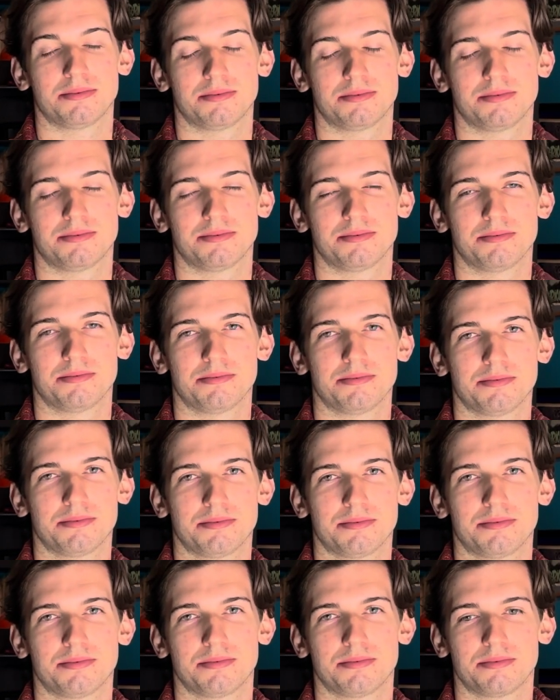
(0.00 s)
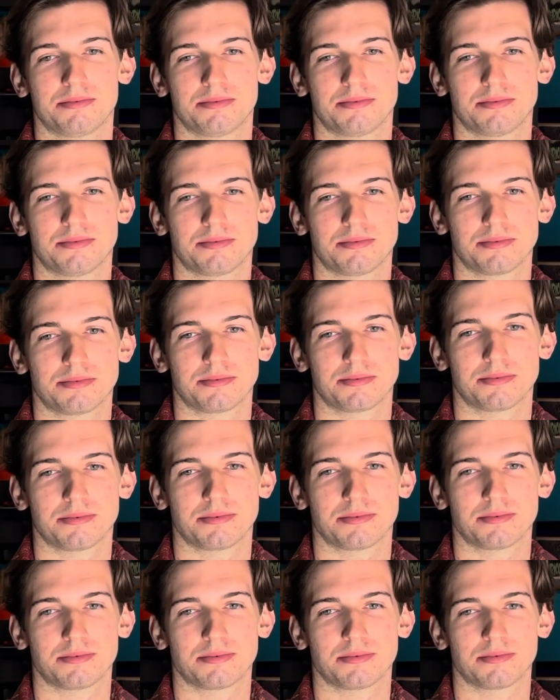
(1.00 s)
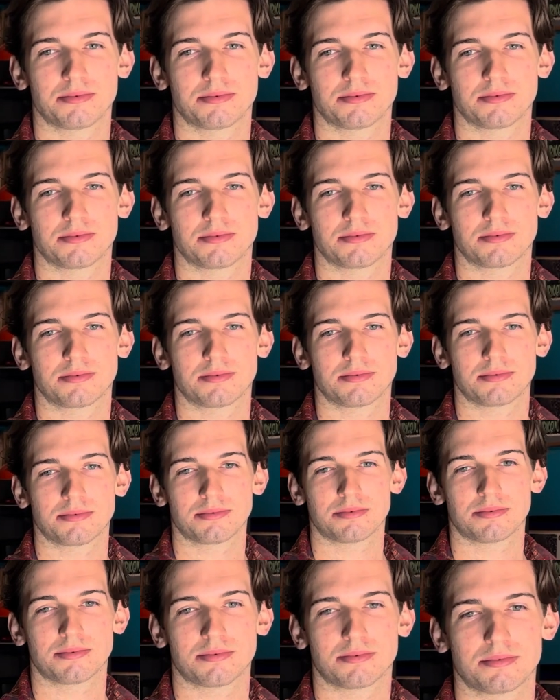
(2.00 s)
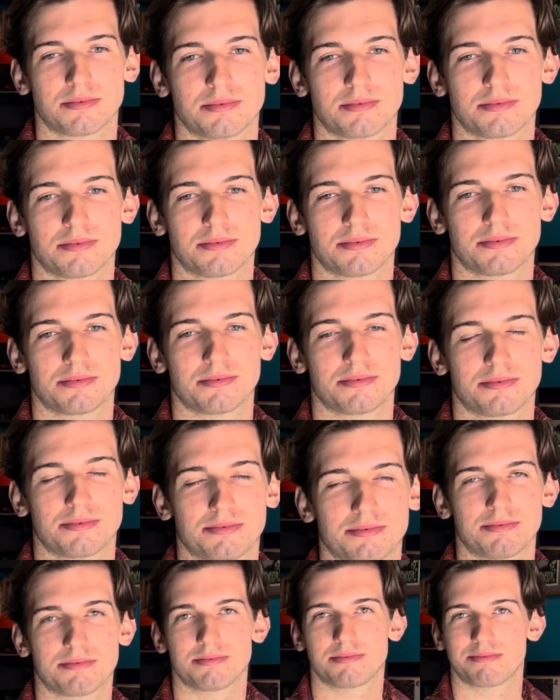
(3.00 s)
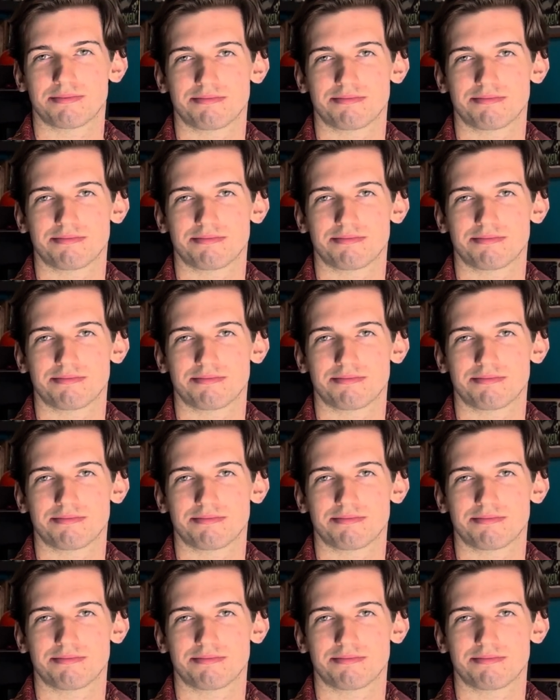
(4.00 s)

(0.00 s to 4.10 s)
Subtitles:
(not speaking)